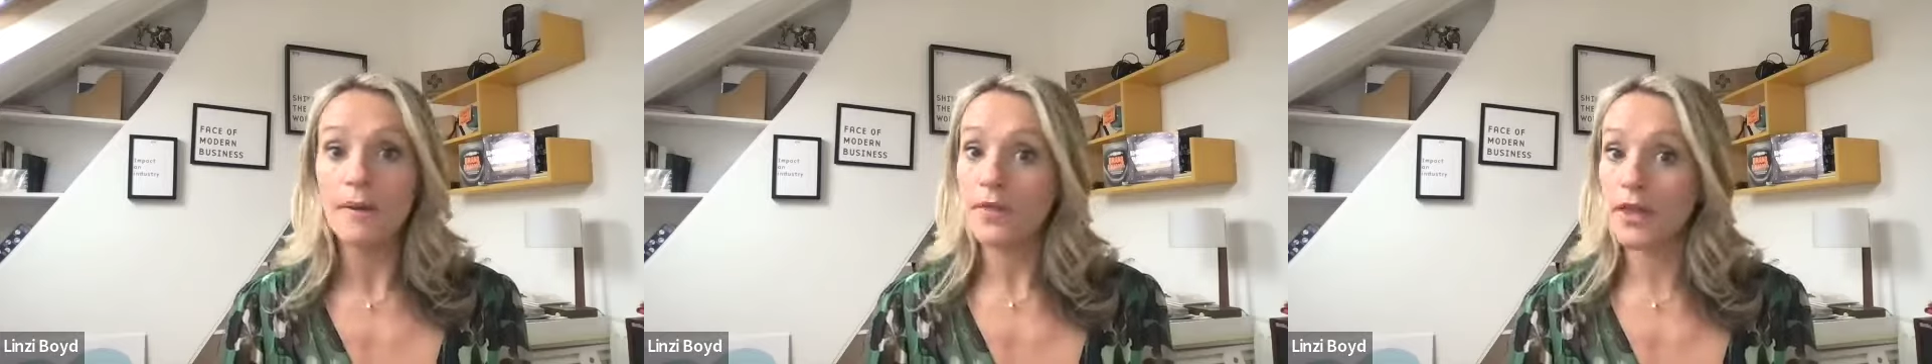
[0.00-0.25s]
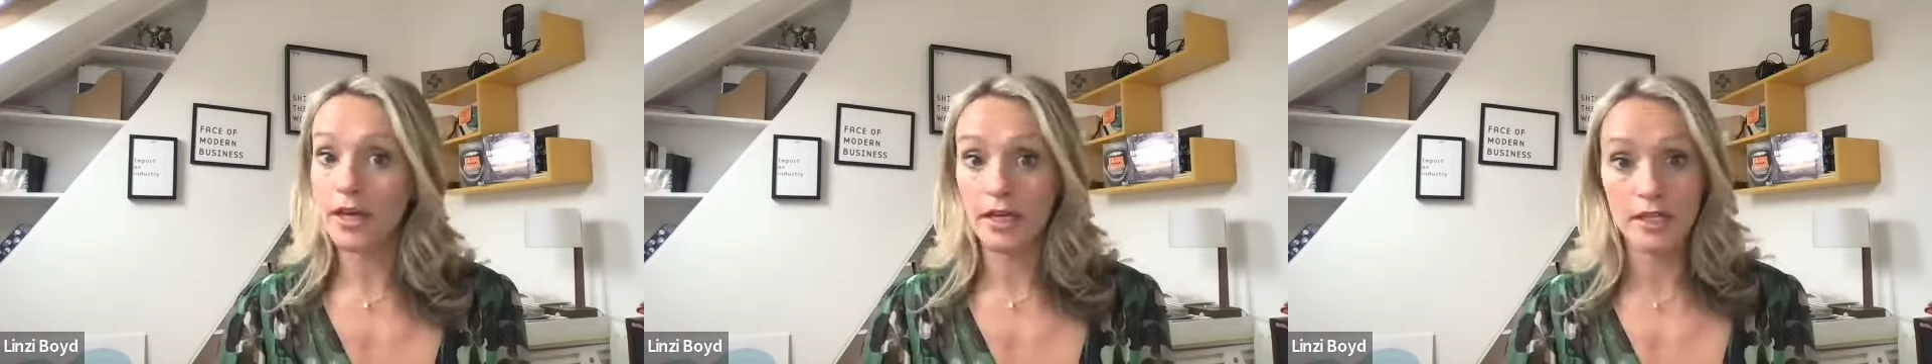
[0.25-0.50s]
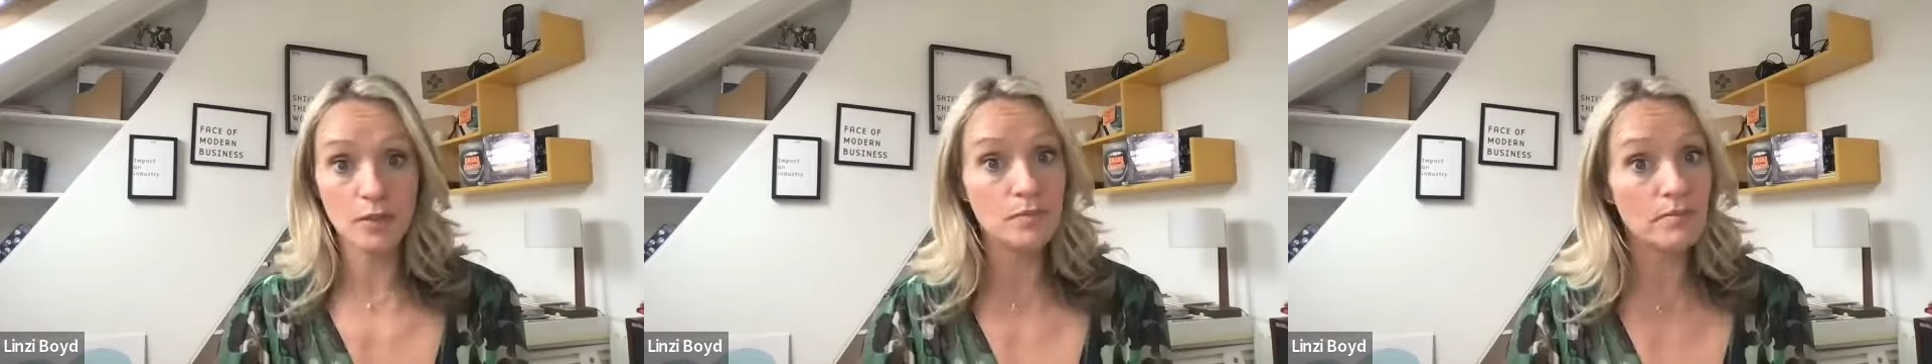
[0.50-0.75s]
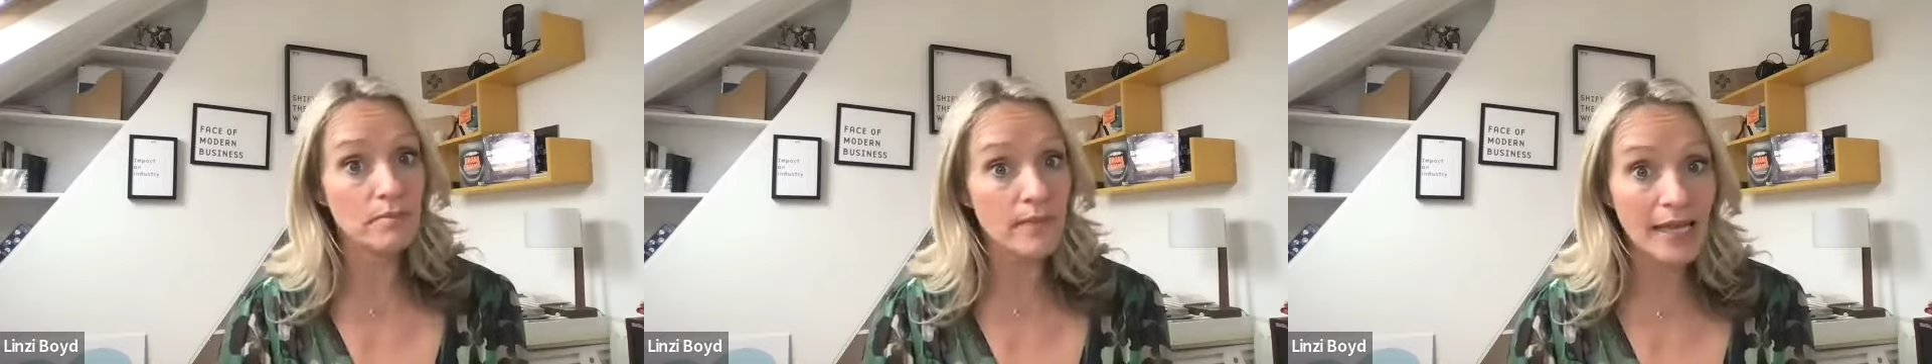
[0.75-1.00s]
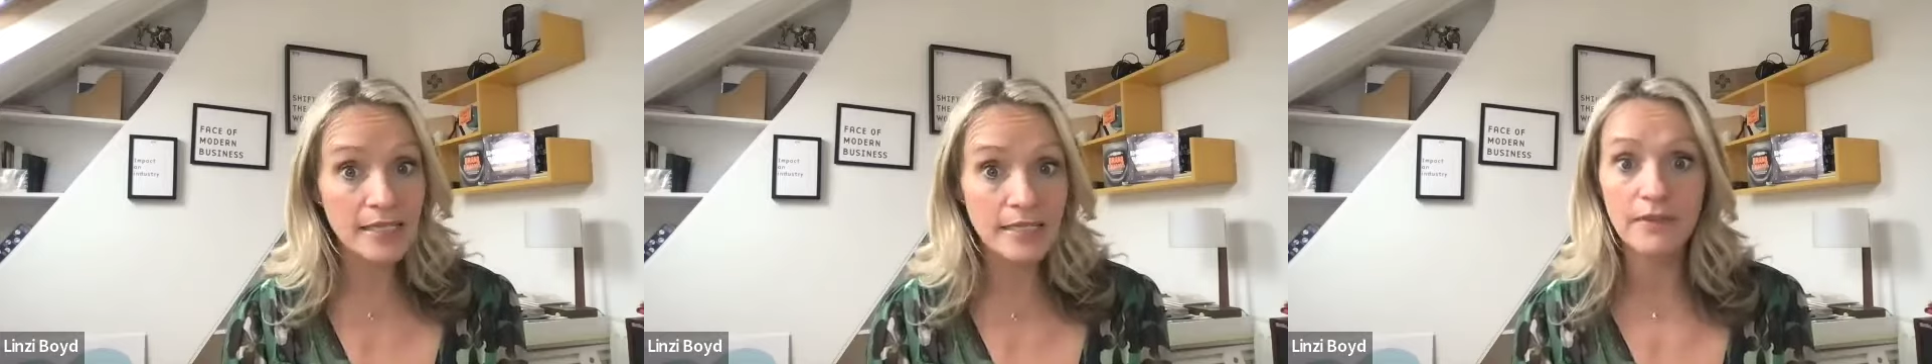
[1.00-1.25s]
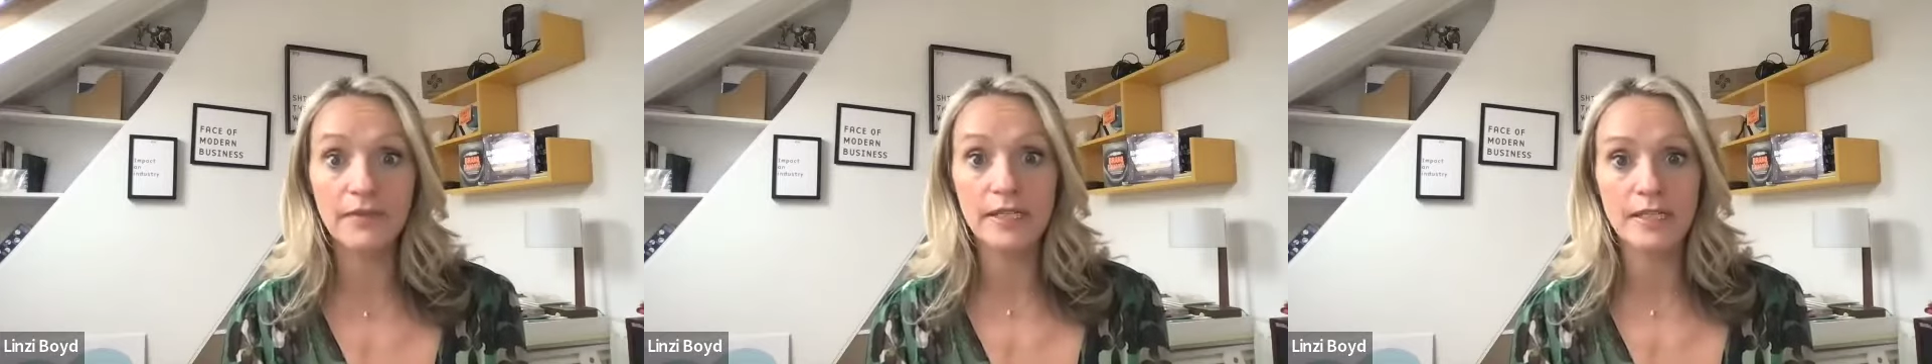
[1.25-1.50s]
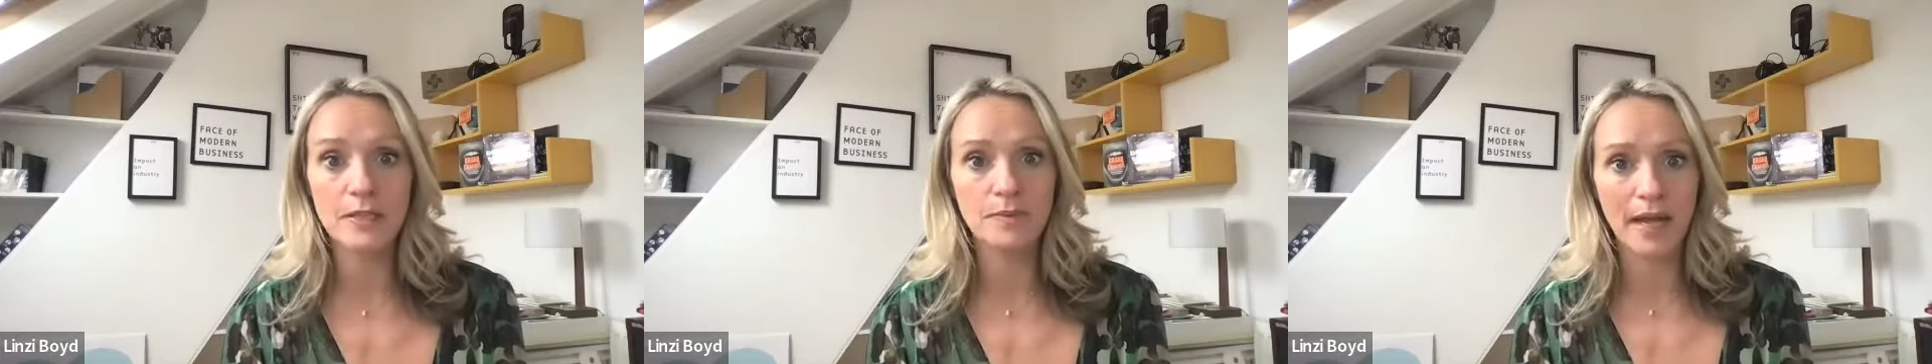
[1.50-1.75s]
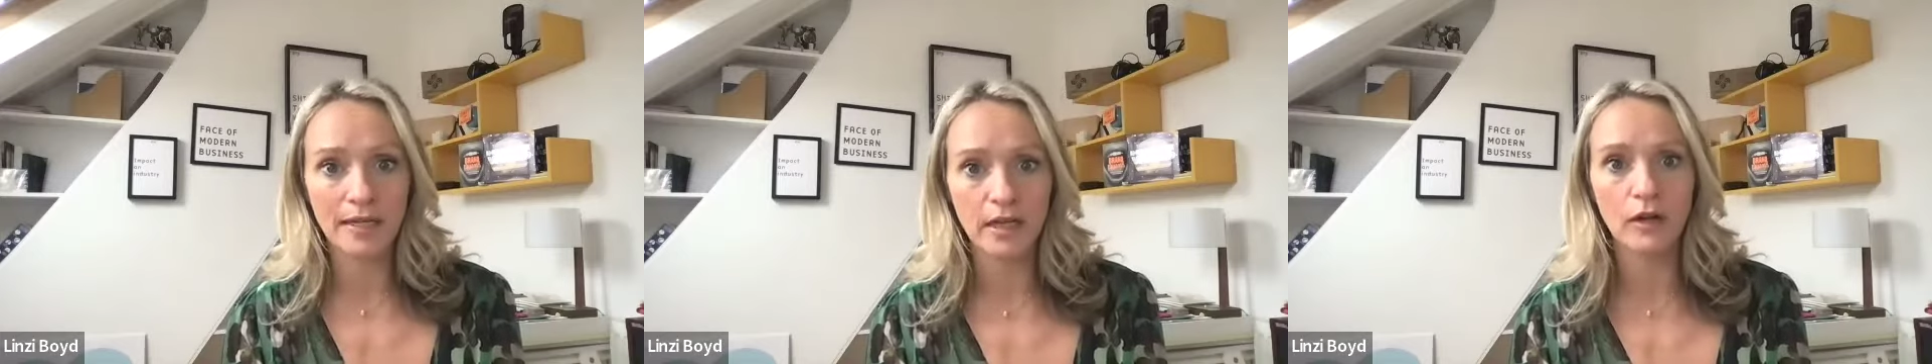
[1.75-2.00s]
that has massively
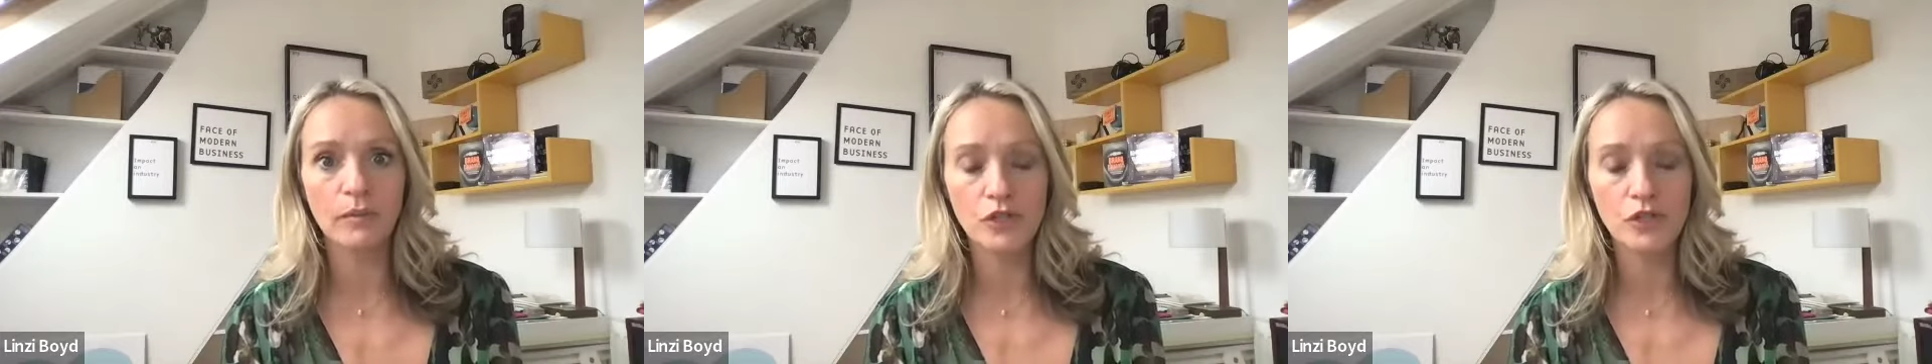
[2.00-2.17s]
sped up